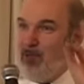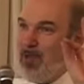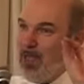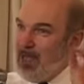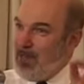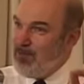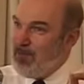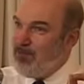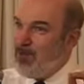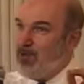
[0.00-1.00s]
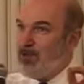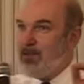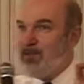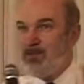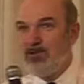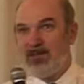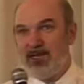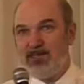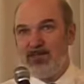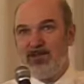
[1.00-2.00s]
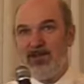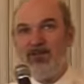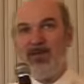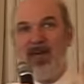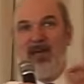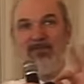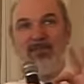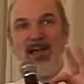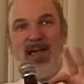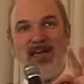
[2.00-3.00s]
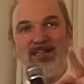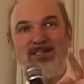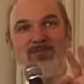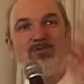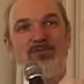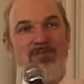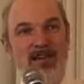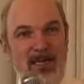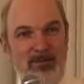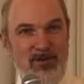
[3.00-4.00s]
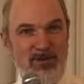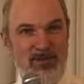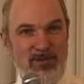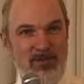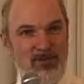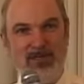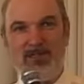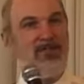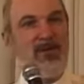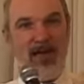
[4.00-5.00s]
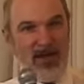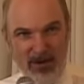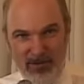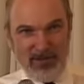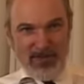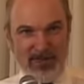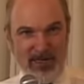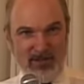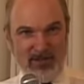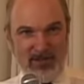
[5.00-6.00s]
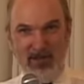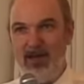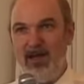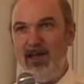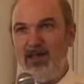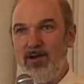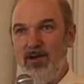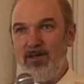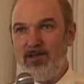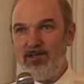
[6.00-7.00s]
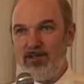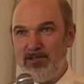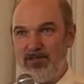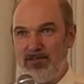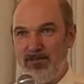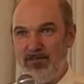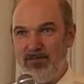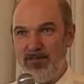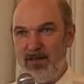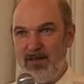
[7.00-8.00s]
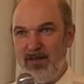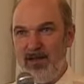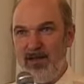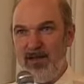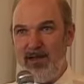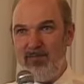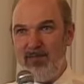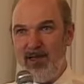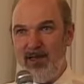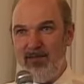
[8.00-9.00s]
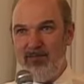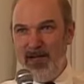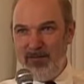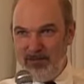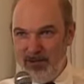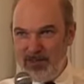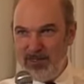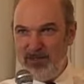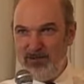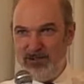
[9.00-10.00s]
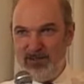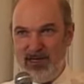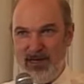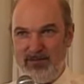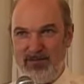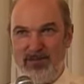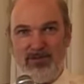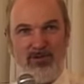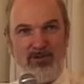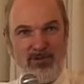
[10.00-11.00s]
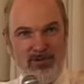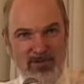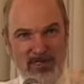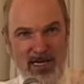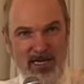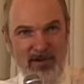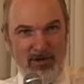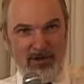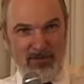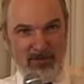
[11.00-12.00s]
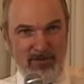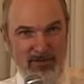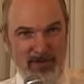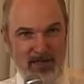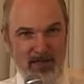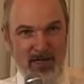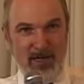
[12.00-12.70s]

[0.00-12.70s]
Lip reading: Even if we look in the New Testament, we have the right to flee persecution. It's a very old discussion in the early church. When persecution comes, should you stay or should you flee?